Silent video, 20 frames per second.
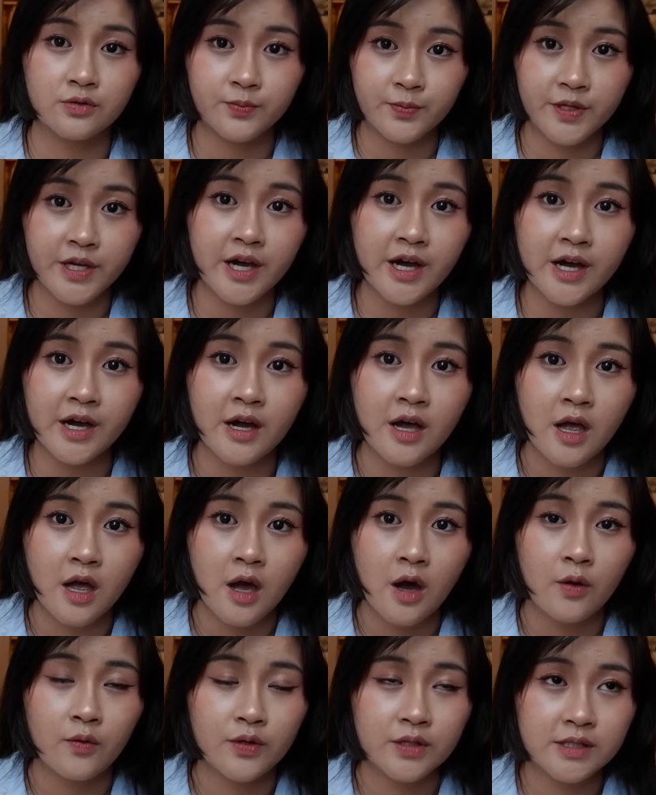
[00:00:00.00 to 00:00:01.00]
rupiah,
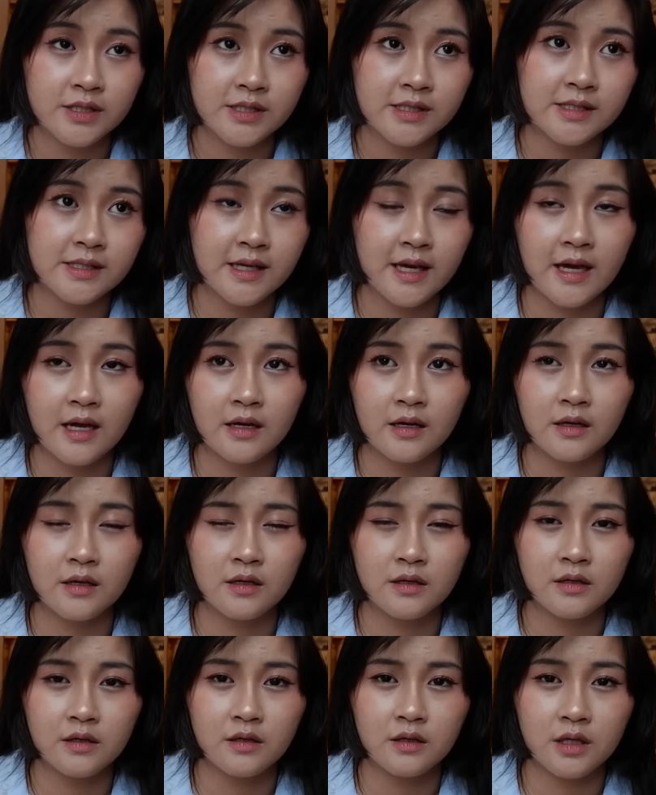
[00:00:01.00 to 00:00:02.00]
which is like
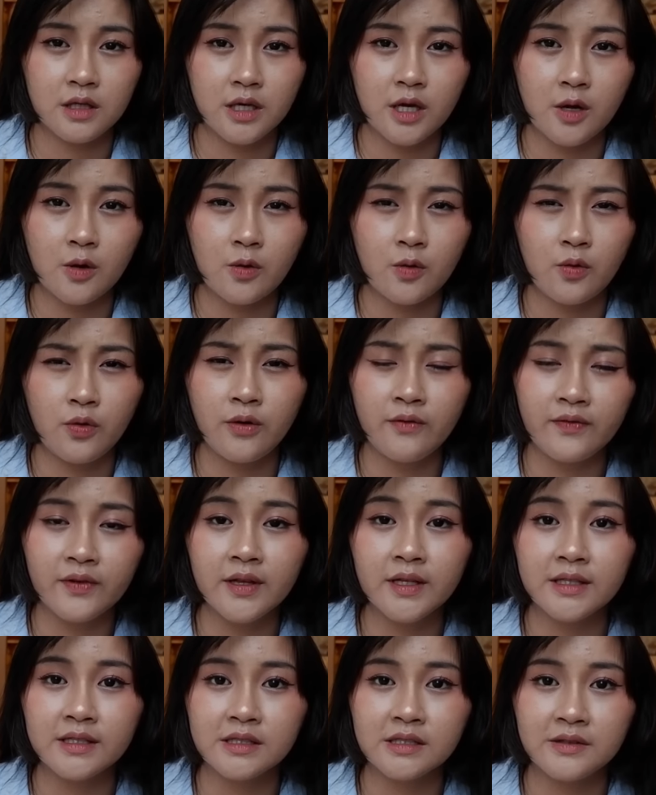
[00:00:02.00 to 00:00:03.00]

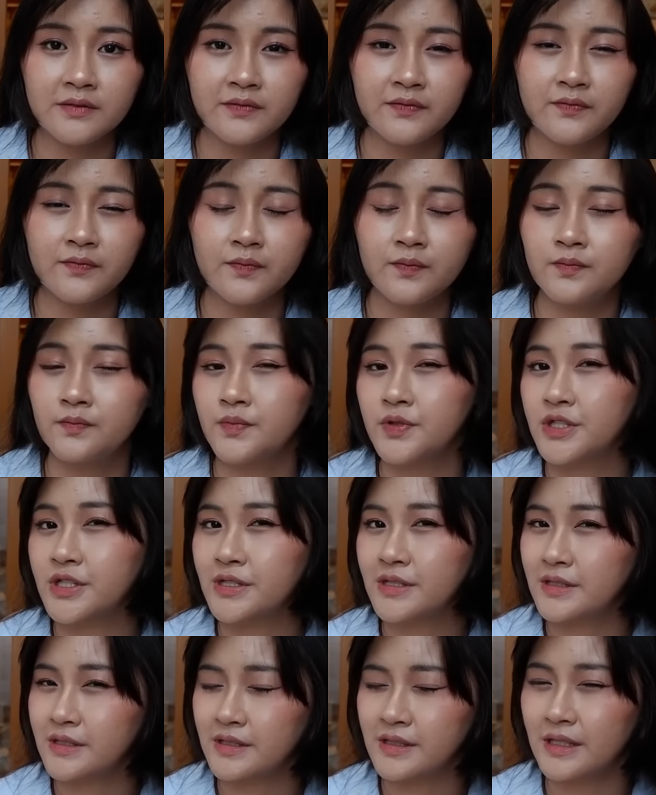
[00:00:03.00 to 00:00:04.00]
equivalent of
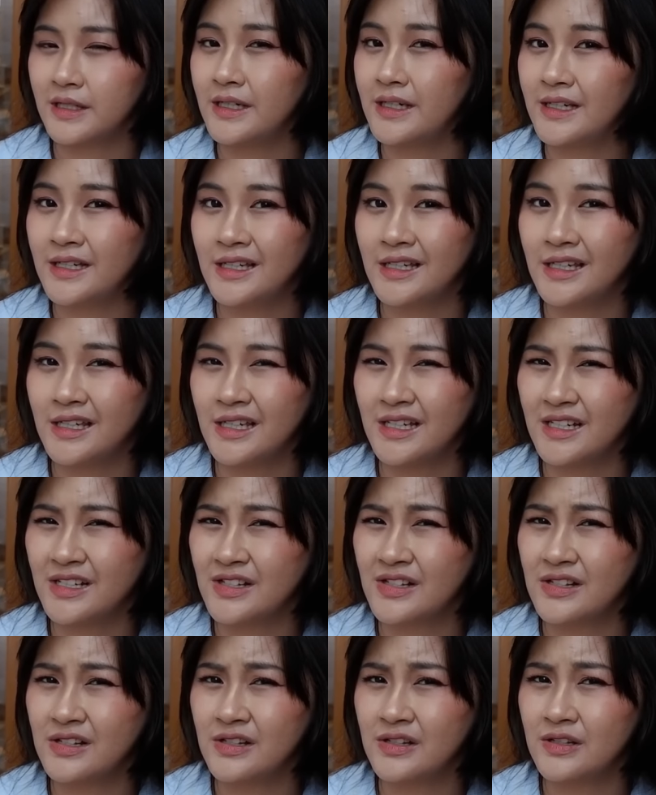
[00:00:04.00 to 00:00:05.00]

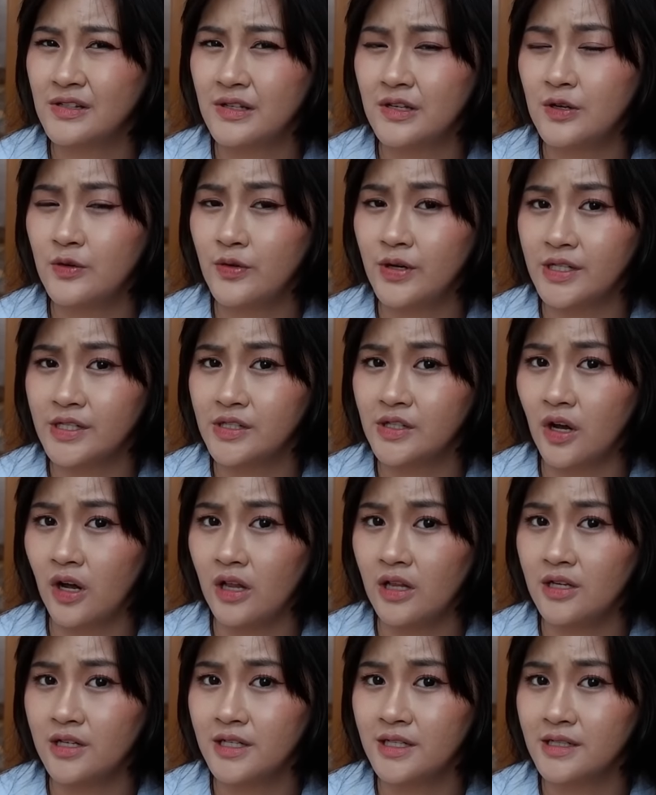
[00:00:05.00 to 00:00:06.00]
6 US
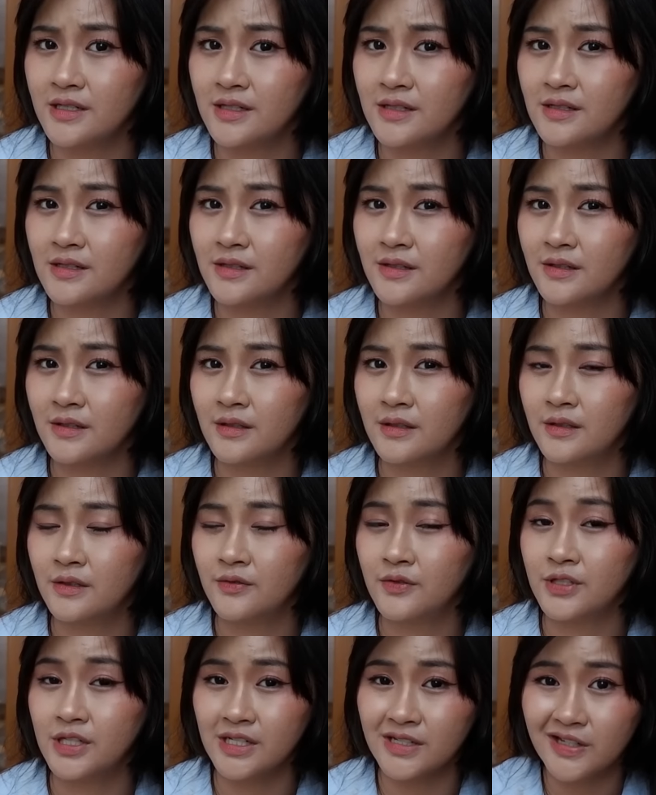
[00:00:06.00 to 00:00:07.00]
dollars,
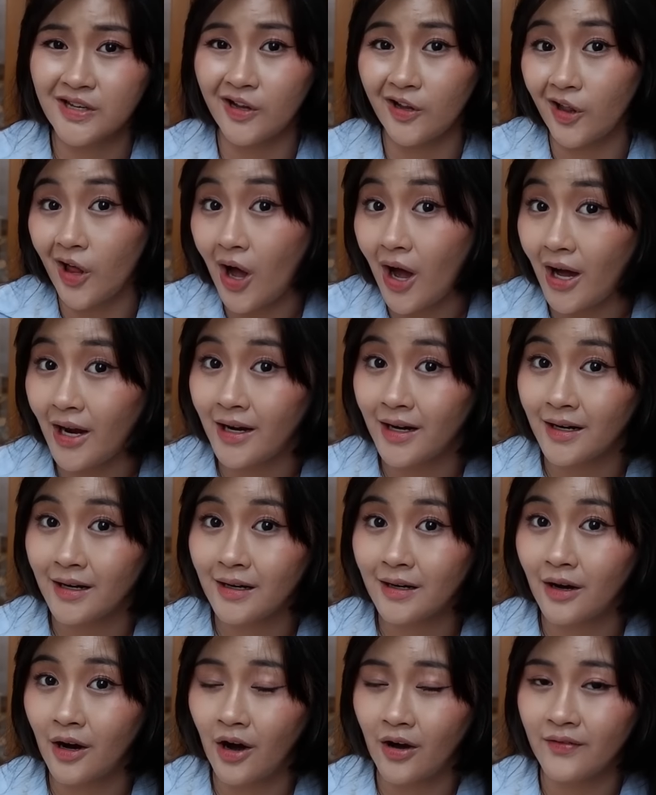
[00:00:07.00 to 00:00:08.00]
which isn't a lot
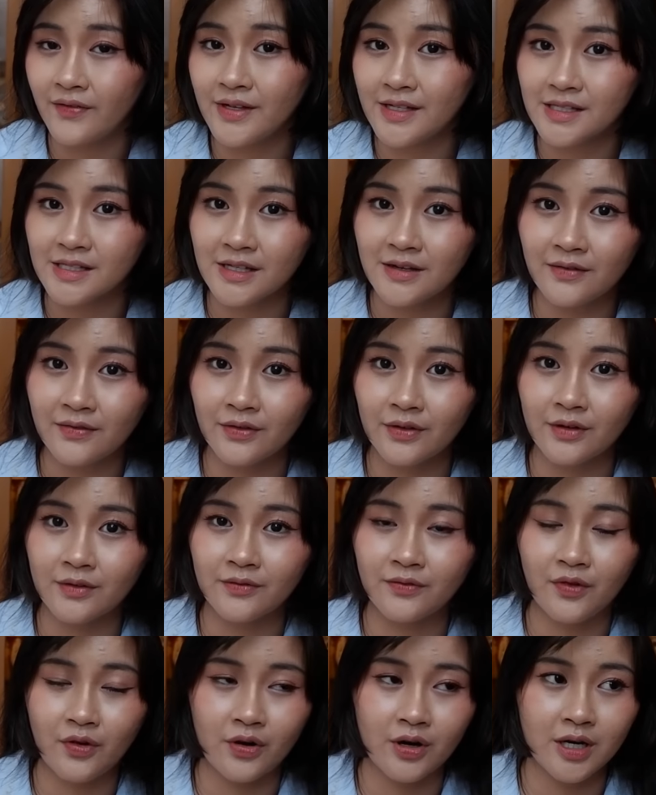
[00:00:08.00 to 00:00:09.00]
obviously
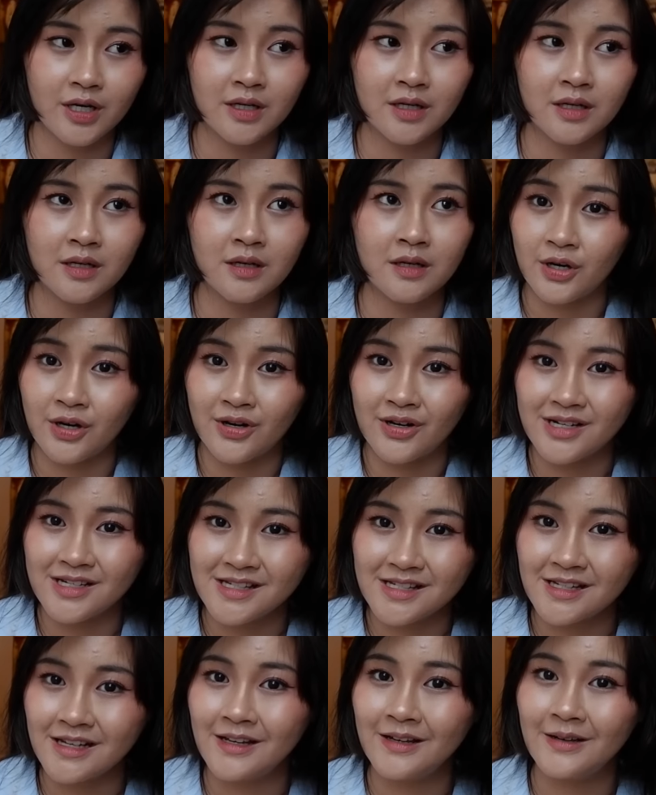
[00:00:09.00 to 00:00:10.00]
for foreign
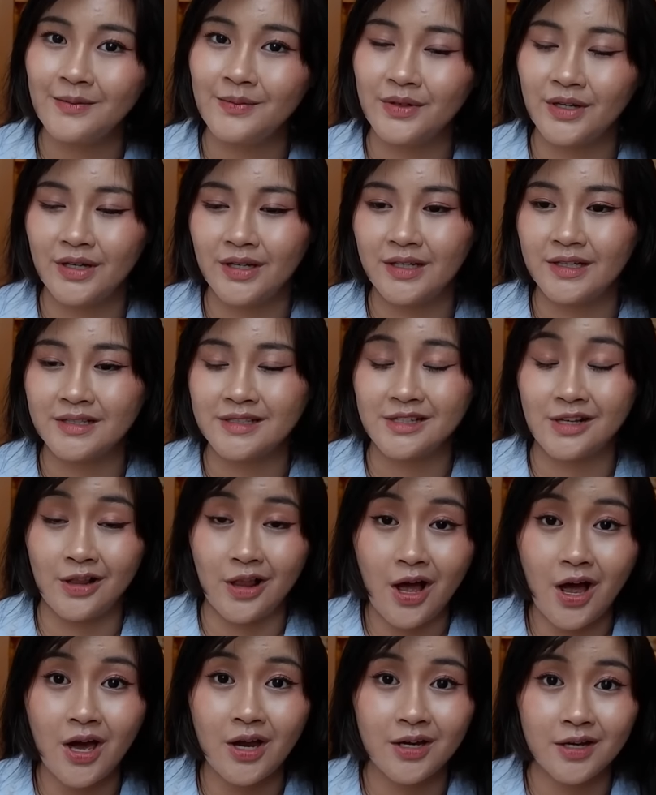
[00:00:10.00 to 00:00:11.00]
currency, but it's a
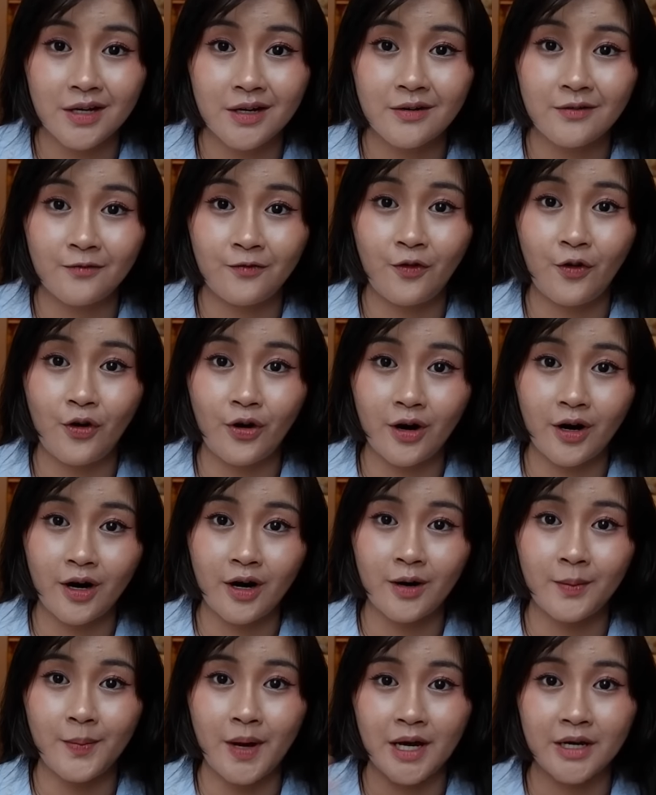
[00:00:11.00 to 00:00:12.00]
lot
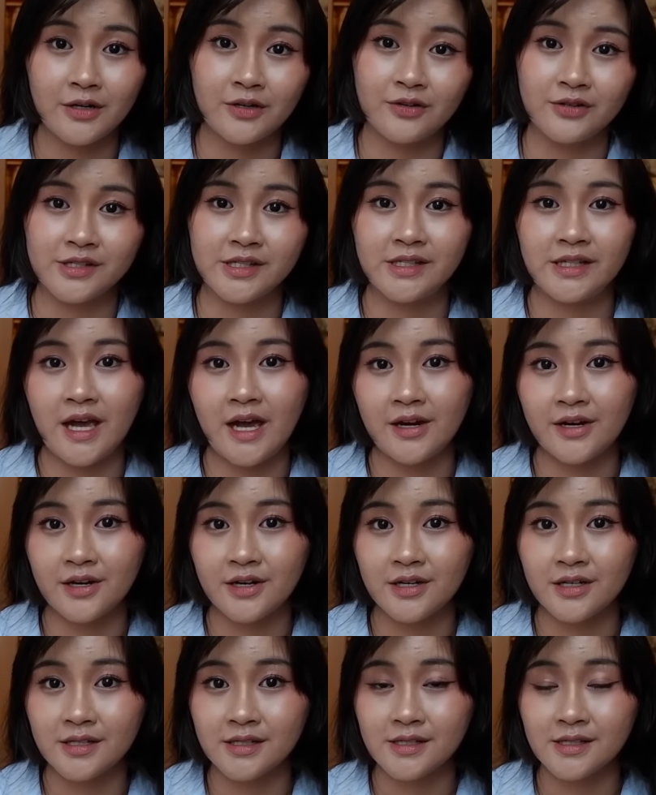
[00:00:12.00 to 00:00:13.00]
for Bandung
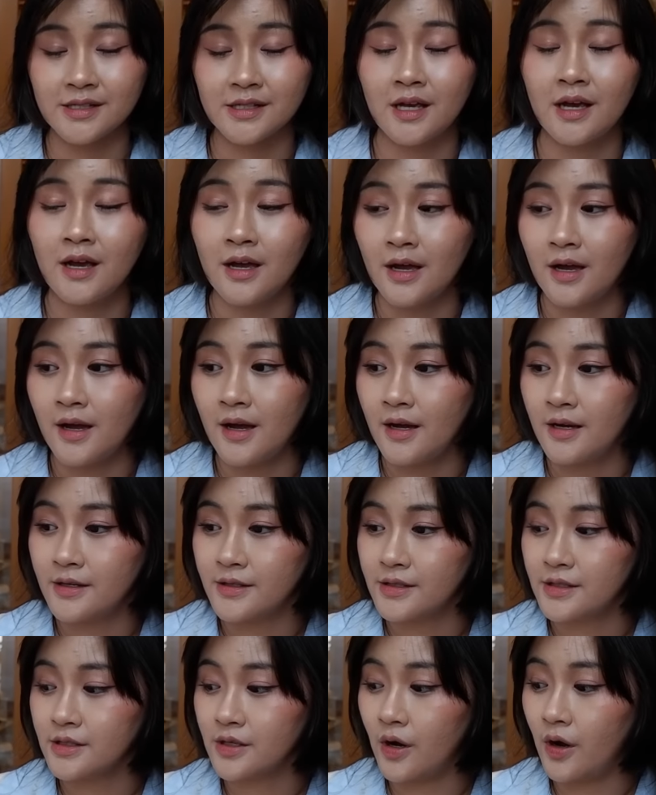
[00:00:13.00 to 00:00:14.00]
standards.
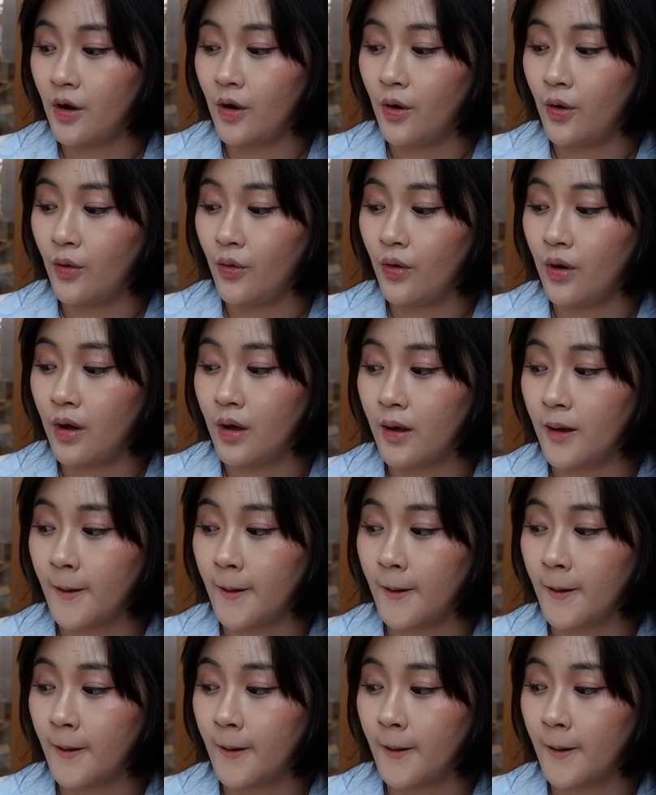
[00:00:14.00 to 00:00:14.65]
So,